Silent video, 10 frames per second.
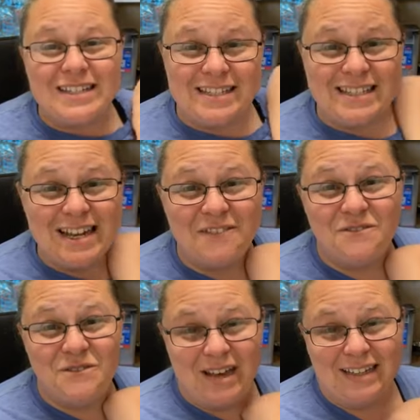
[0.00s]
Disney
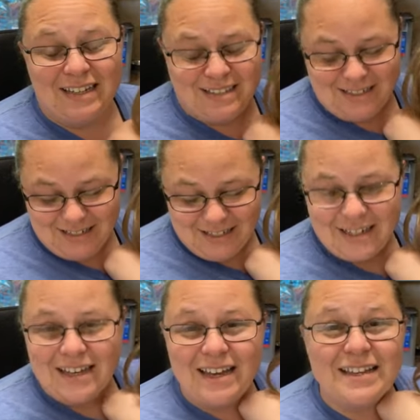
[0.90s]
Villains
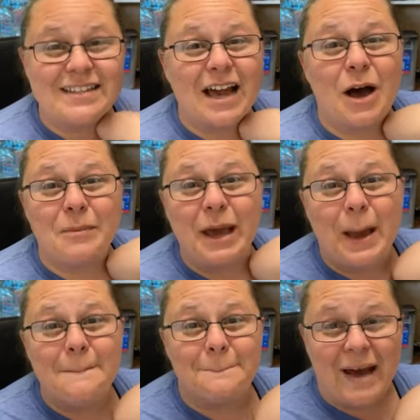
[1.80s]
is
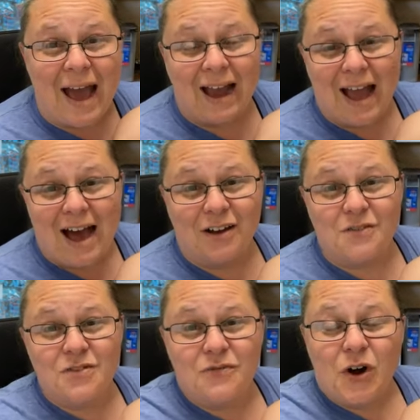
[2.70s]
coming back out
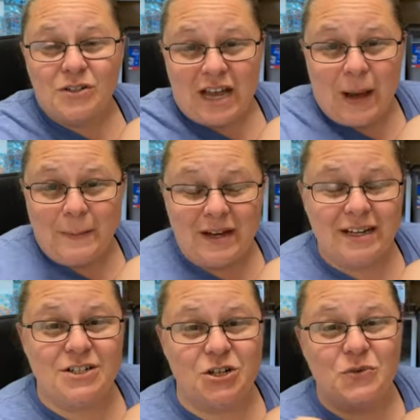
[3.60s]
of the vault on
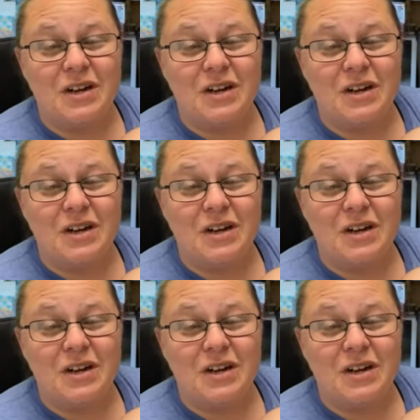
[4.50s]
Monday too.